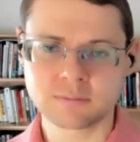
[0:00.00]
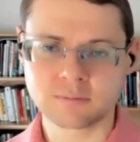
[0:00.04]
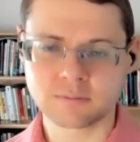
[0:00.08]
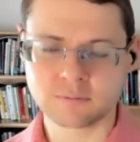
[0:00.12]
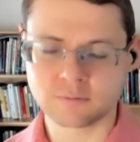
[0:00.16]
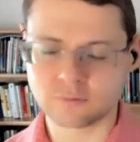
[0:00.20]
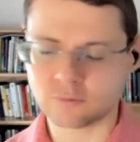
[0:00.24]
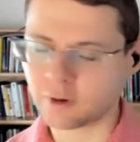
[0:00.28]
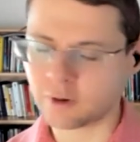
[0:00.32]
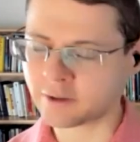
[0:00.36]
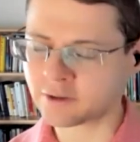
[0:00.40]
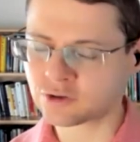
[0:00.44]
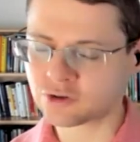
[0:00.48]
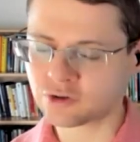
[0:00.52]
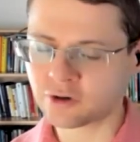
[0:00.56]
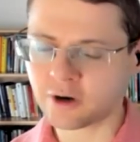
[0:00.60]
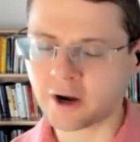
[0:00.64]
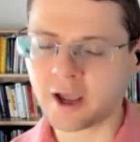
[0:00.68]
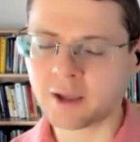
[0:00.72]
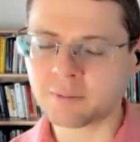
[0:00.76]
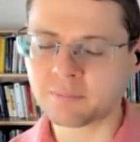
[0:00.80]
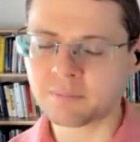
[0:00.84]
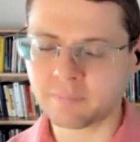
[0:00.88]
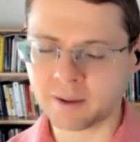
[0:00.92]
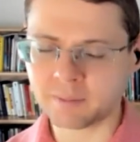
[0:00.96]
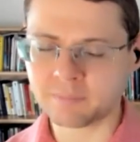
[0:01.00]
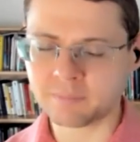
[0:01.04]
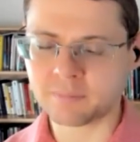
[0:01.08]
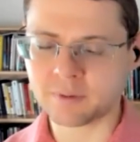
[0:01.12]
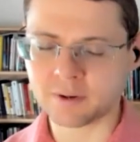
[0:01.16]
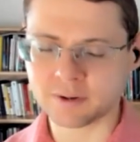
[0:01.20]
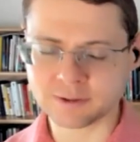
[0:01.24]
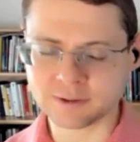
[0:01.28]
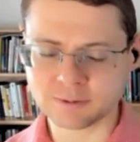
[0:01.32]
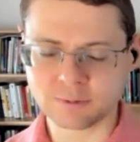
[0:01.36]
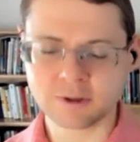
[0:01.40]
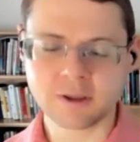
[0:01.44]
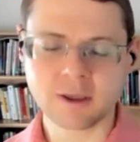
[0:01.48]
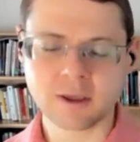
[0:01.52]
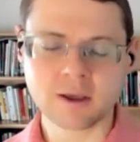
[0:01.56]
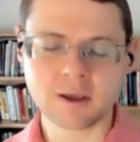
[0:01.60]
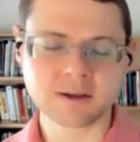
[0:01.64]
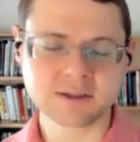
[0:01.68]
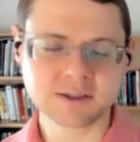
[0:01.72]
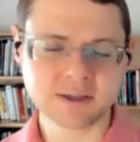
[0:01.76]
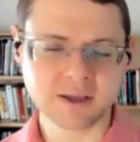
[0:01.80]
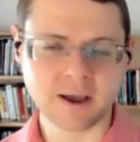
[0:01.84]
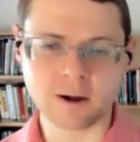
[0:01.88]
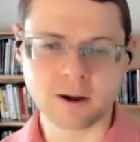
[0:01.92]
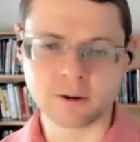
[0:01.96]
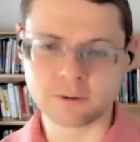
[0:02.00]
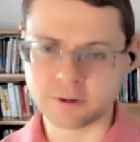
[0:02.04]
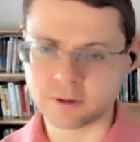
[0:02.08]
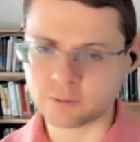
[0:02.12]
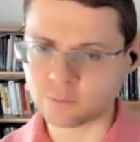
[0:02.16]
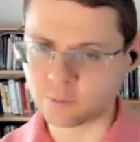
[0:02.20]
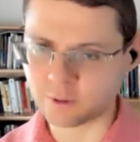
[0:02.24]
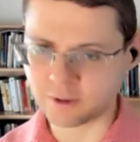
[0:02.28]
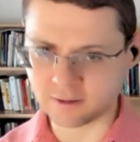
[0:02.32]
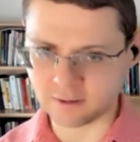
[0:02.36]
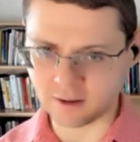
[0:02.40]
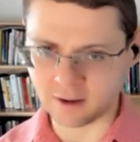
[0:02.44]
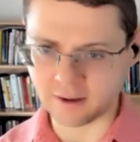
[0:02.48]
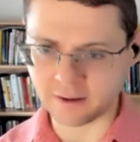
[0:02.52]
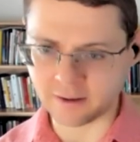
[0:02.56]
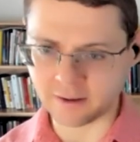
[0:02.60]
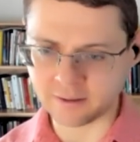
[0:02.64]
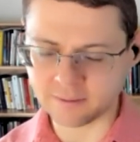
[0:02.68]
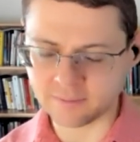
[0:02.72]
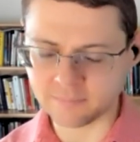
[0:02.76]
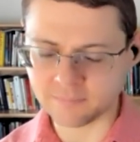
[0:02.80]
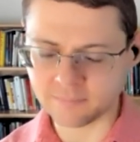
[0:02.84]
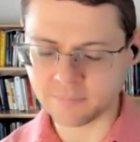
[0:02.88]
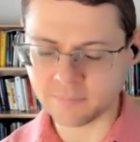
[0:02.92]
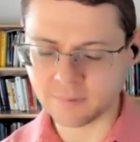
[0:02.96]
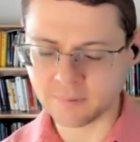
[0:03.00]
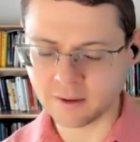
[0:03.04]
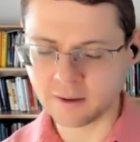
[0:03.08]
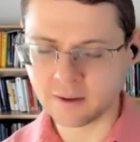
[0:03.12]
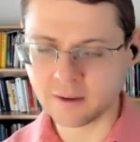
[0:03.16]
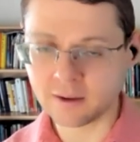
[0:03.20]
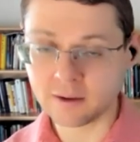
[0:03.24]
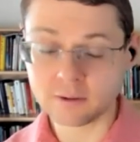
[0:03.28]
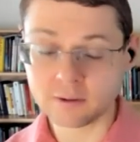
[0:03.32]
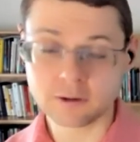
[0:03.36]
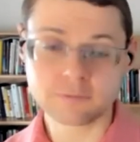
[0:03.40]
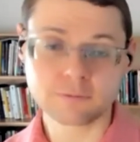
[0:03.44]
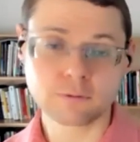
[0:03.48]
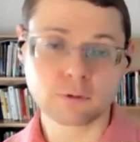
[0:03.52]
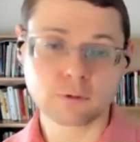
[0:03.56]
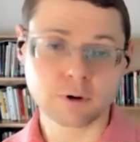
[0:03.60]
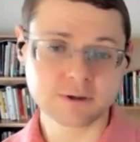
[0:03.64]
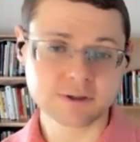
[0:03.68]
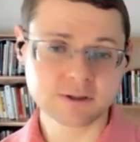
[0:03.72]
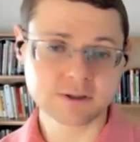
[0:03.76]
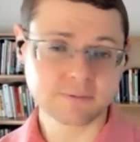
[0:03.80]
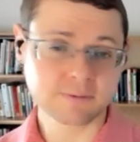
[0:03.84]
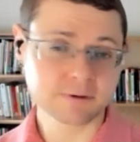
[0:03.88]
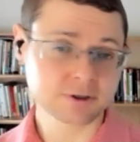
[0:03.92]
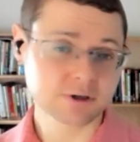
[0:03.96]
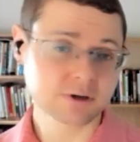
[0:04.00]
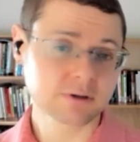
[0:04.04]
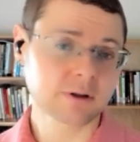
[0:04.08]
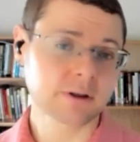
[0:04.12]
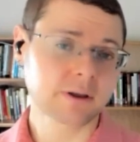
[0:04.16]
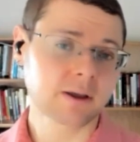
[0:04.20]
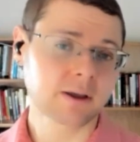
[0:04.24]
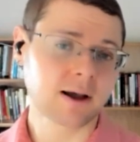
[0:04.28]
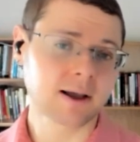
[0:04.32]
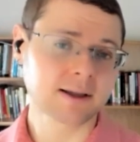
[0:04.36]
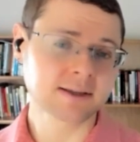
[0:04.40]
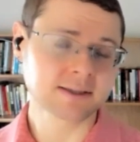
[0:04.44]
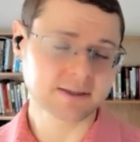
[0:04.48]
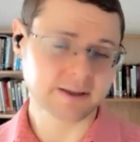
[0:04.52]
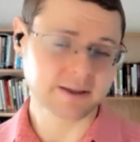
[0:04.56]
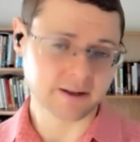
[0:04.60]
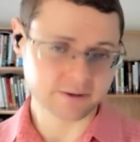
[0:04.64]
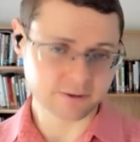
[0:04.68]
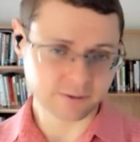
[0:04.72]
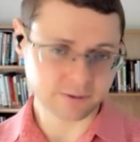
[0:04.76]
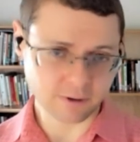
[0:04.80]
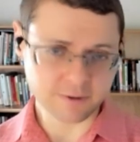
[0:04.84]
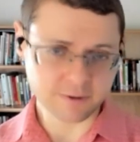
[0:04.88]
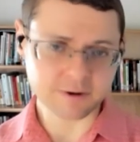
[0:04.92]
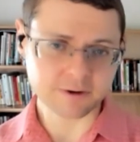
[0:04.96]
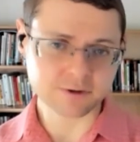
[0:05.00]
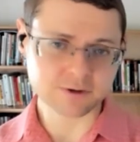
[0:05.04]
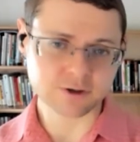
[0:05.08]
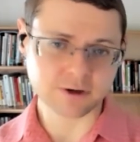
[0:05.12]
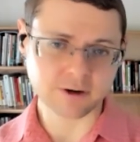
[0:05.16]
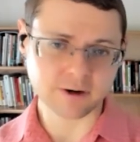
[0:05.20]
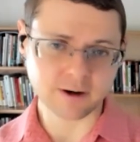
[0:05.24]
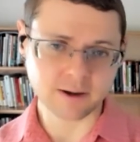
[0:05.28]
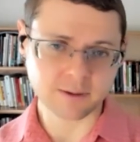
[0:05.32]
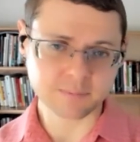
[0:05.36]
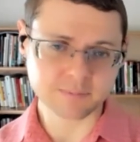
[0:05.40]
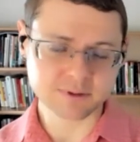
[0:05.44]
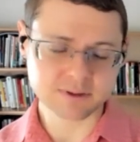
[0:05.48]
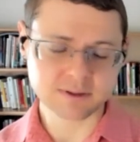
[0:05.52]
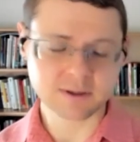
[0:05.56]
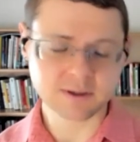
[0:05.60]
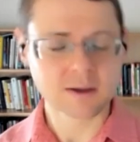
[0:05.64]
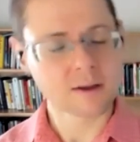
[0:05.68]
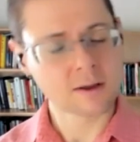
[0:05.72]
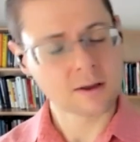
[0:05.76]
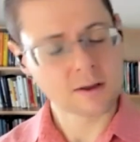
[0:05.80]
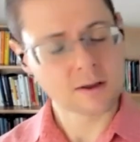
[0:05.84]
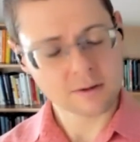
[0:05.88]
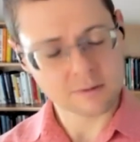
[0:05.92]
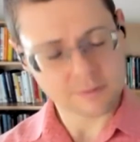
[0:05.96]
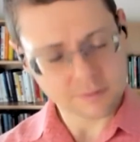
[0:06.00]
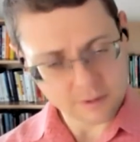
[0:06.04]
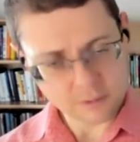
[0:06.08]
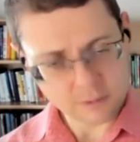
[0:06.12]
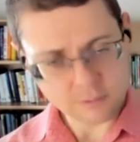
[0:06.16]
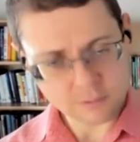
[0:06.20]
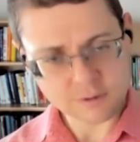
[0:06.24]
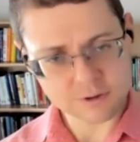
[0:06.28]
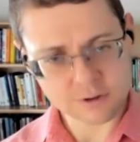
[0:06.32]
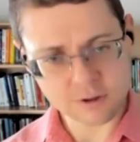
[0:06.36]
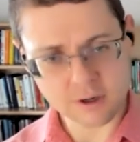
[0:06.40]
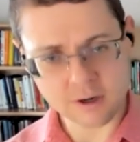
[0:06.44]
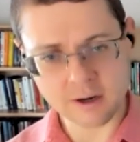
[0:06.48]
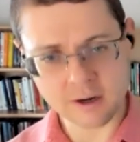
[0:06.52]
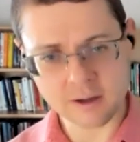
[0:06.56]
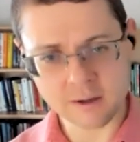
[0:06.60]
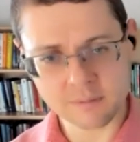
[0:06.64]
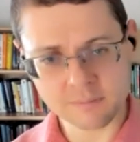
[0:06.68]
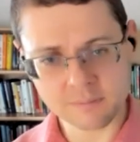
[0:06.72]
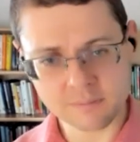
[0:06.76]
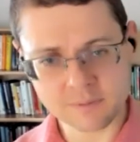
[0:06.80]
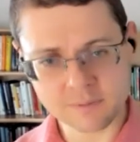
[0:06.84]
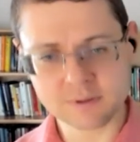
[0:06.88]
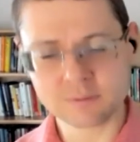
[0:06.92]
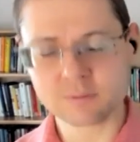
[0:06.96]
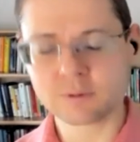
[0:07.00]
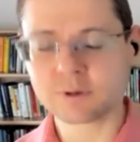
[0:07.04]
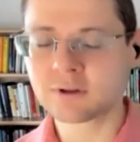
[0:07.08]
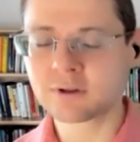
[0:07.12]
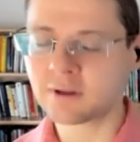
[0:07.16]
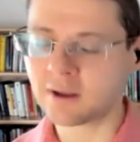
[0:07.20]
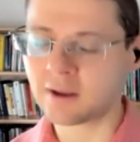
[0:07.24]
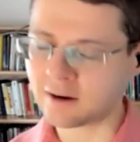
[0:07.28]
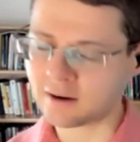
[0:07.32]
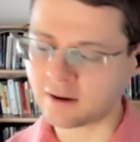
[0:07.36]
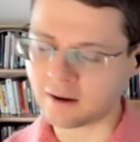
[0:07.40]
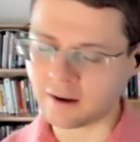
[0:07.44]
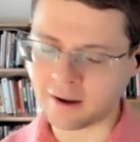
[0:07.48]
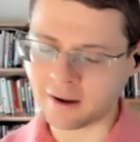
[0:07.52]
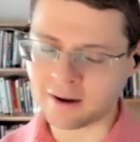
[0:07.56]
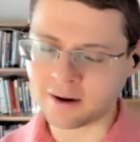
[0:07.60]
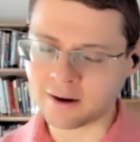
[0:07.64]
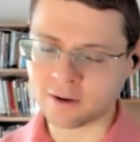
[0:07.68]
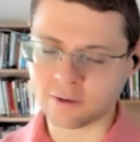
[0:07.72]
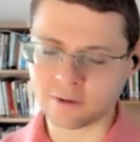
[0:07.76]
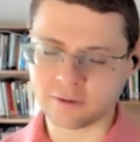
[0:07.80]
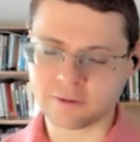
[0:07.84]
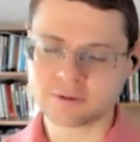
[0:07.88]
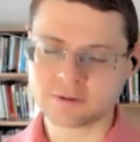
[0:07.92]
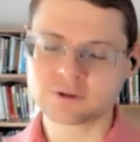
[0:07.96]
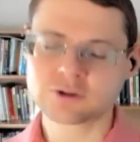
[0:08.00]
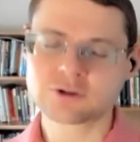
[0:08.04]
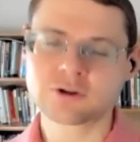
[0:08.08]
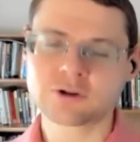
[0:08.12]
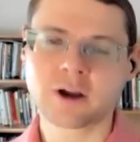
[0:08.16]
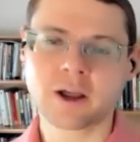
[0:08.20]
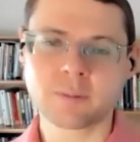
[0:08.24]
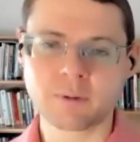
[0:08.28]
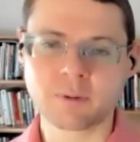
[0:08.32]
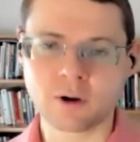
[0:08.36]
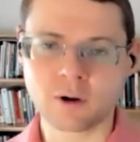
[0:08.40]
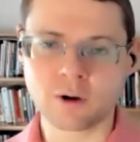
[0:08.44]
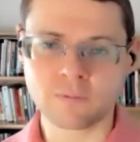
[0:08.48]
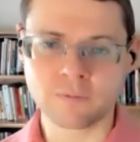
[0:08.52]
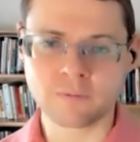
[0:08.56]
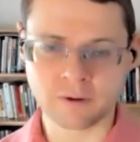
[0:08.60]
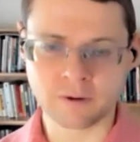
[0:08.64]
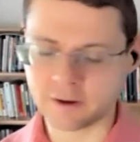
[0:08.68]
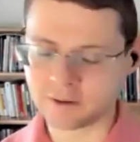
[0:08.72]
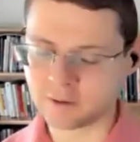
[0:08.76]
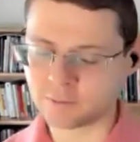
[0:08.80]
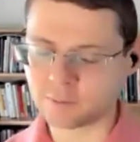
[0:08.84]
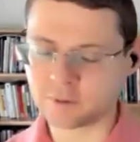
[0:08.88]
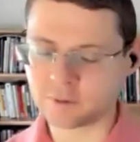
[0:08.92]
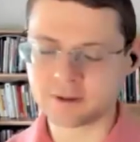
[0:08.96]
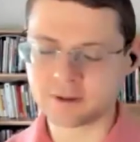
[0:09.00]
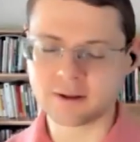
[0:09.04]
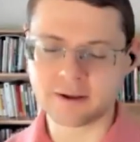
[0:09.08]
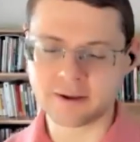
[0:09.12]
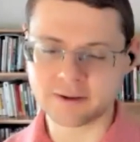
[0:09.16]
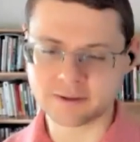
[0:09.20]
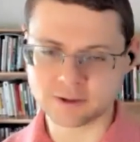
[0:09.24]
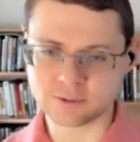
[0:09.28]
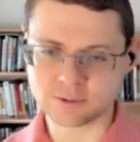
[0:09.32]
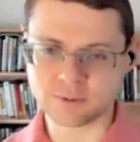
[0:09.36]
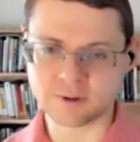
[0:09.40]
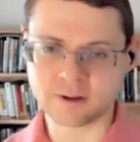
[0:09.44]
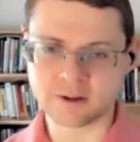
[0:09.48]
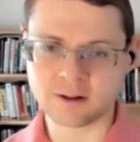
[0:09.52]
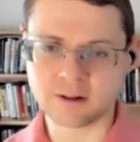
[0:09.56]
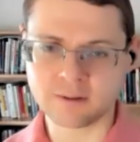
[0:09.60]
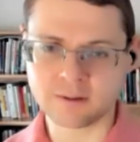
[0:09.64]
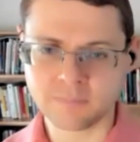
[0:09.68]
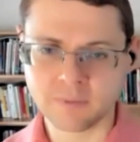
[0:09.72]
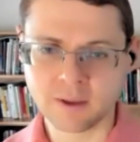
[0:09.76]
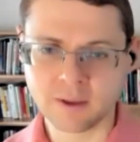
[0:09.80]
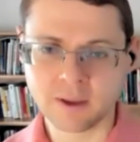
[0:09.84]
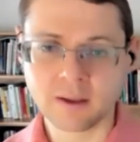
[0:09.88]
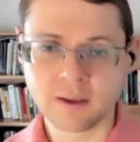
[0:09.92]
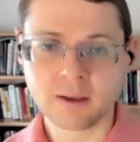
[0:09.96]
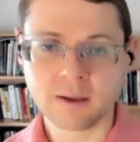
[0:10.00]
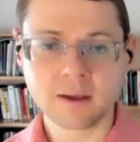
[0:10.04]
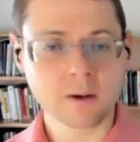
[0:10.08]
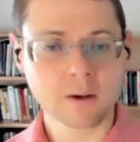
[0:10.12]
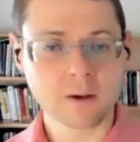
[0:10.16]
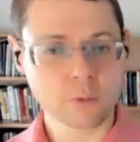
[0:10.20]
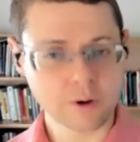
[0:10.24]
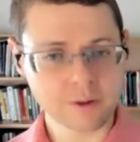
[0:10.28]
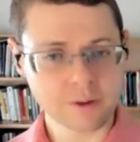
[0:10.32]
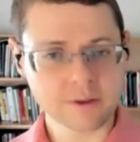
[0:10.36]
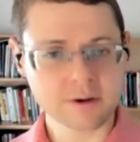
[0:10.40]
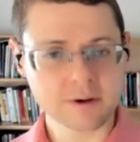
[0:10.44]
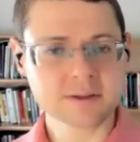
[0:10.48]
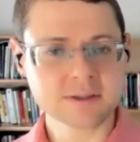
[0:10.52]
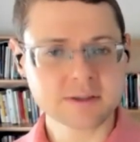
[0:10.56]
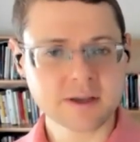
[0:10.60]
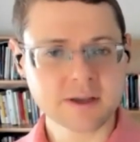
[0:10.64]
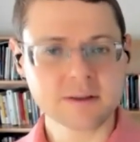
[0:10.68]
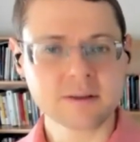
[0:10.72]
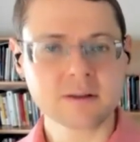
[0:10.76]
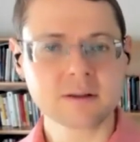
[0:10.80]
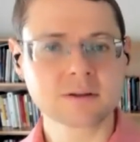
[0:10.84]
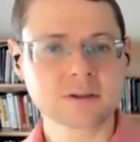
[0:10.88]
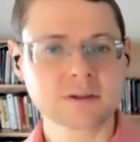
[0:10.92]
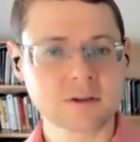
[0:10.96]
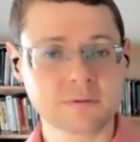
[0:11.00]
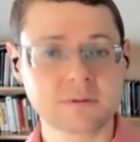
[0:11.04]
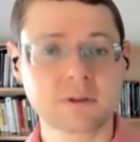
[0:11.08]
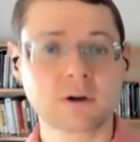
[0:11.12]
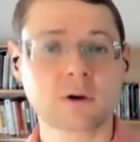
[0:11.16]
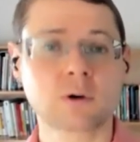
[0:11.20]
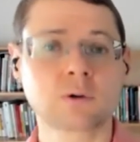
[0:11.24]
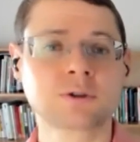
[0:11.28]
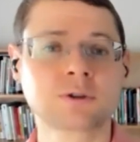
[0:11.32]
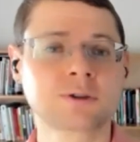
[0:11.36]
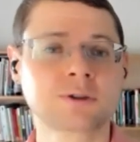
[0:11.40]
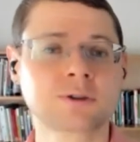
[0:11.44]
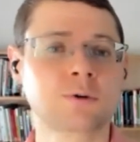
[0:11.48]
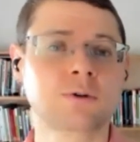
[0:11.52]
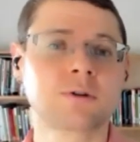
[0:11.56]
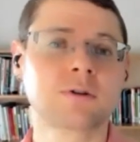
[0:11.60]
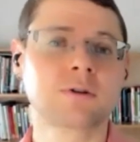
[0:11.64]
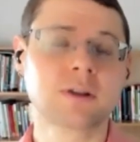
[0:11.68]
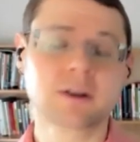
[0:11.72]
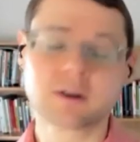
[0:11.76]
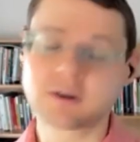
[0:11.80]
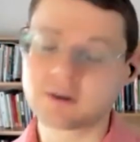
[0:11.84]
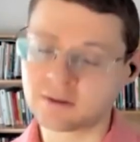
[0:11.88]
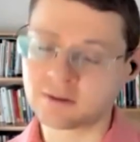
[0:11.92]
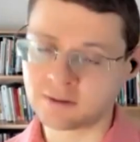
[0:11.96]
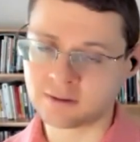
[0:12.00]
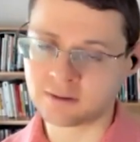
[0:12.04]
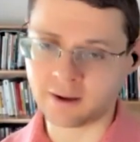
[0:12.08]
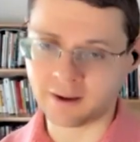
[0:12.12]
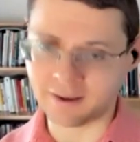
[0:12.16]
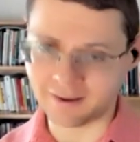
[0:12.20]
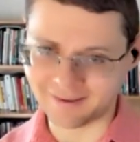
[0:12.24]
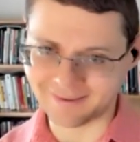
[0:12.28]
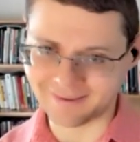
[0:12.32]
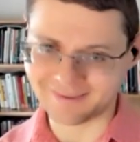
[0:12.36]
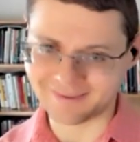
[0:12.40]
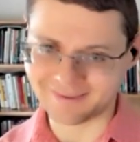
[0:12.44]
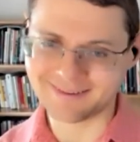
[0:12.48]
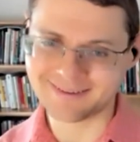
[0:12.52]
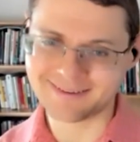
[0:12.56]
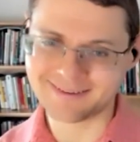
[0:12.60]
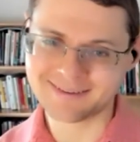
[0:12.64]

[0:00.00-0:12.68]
what tribe members would kick us out and we'd die. If we weren't sufficiently hostile to other tribes, those tribes would take our tribe over and we die as well. We're the descendants of those who didn't die.